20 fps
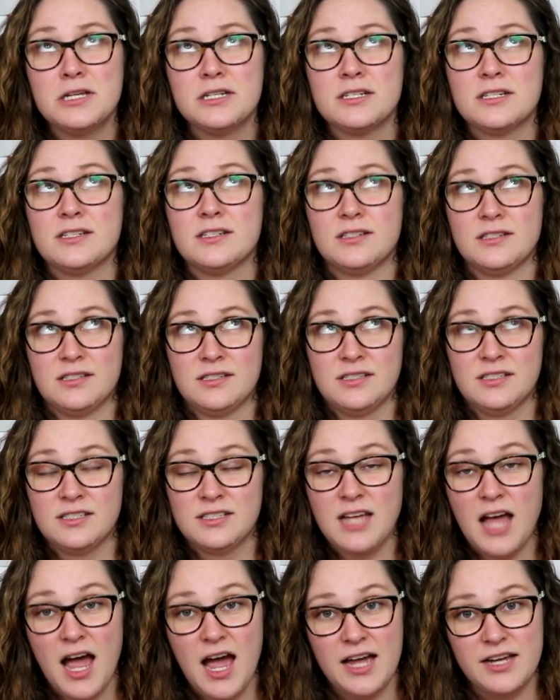
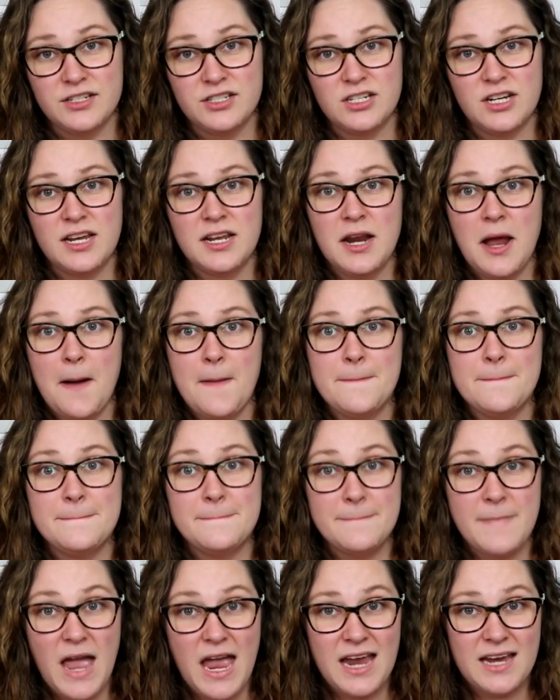Such an
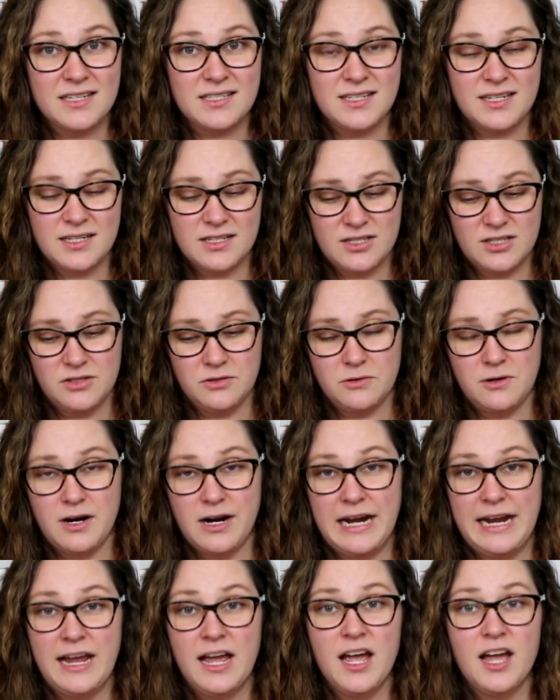amazing
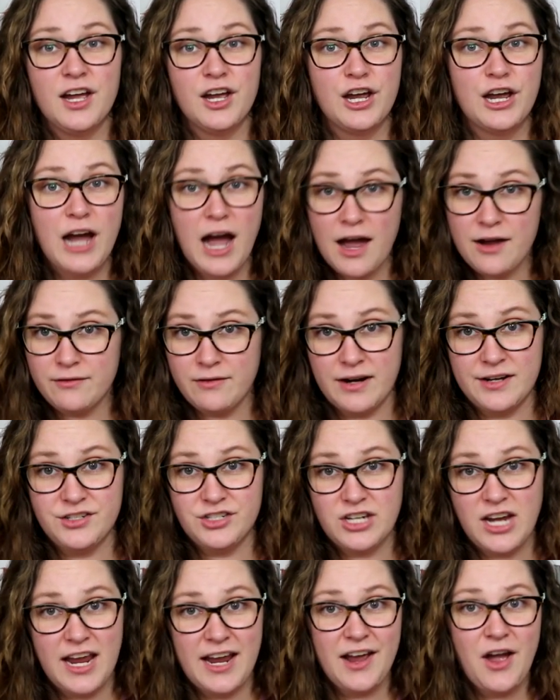story, gut
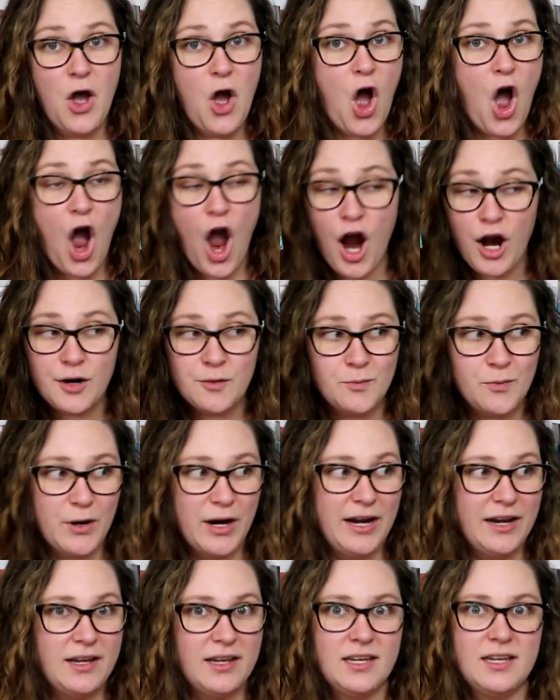wrenching,
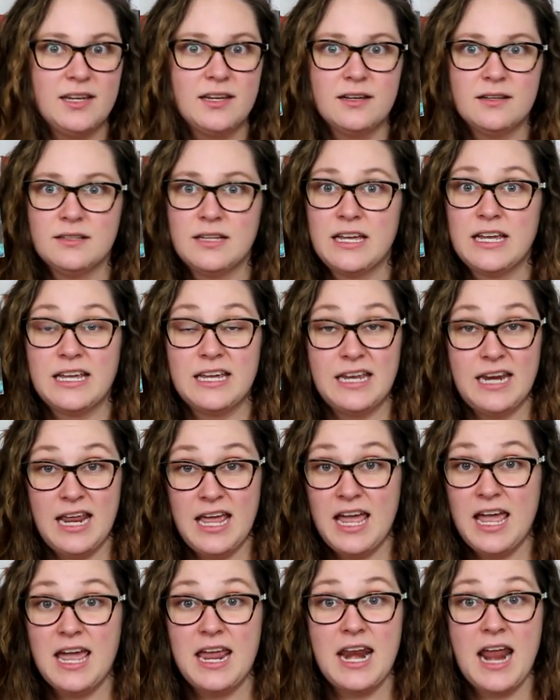heartbreaking. Like it
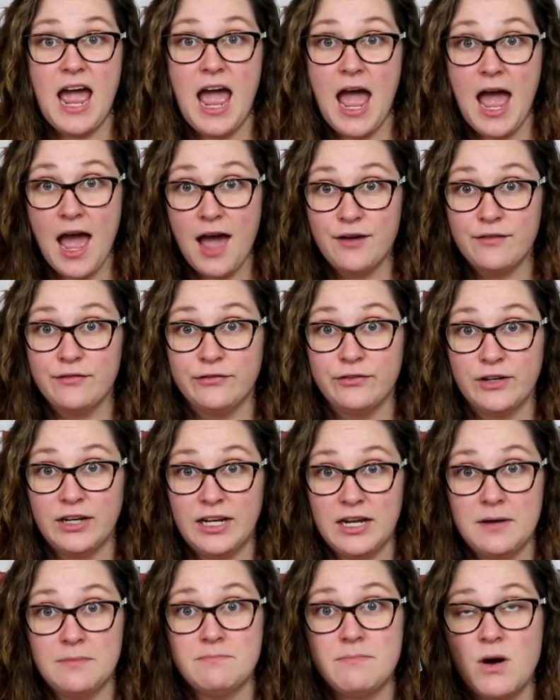hit
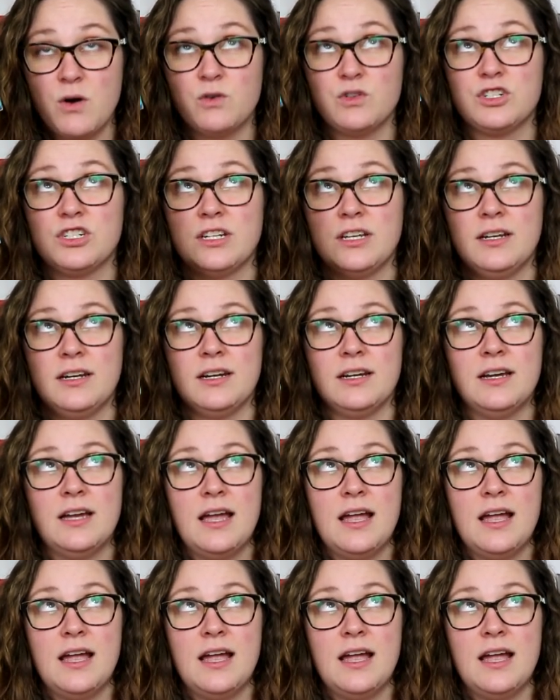every emotion